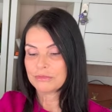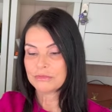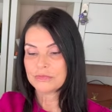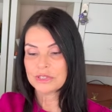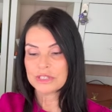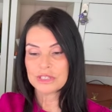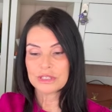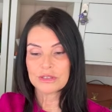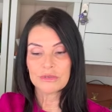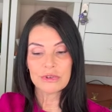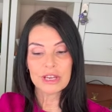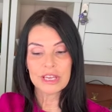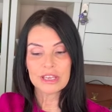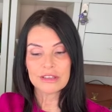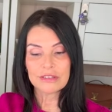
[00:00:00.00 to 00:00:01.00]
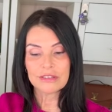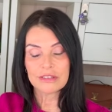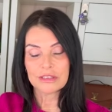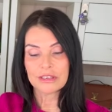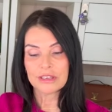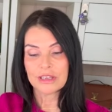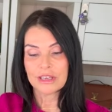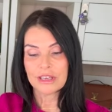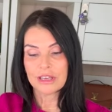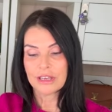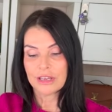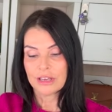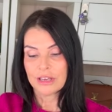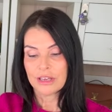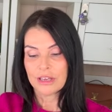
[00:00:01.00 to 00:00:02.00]
This is great
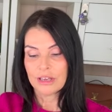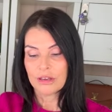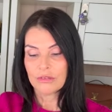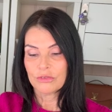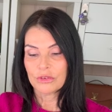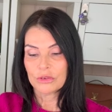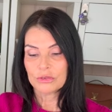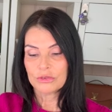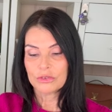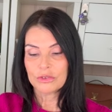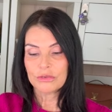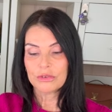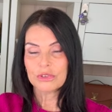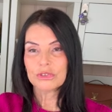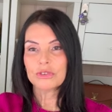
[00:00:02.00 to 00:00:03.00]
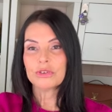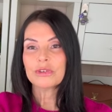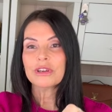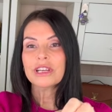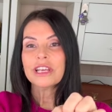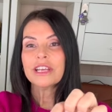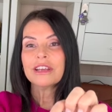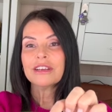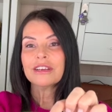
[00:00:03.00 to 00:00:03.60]
for jewelry